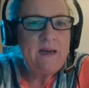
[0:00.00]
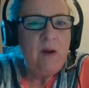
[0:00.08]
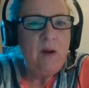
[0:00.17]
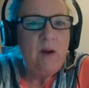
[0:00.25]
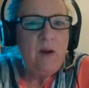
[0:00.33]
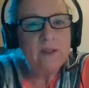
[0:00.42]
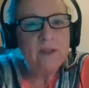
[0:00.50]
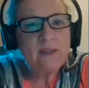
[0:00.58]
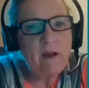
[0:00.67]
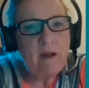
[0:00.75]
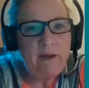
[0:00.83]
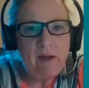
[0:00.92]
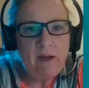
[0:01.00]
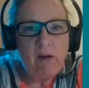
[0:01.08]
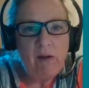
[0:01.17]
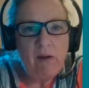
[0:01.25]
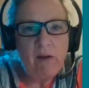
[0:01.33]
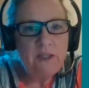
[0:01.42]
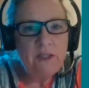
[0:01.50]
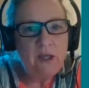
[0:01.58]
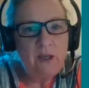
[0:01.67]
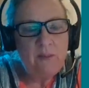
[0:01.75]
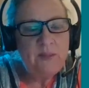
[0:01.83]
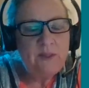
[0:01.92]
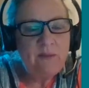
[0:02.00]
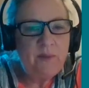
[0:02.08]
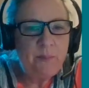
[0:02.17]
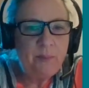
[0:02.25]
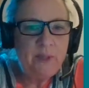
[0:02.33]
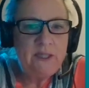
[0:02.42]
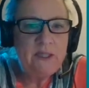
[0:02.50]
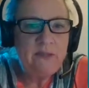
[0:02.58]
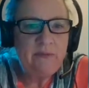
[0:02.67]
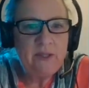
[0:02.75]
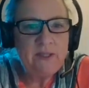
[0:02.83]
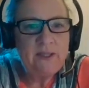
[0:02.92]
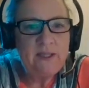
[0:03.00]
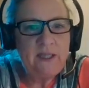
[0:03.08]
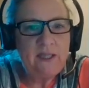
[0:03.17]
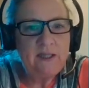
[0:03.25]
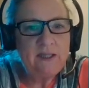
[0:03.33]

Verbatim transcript: what's going on in terms of the breed diversity.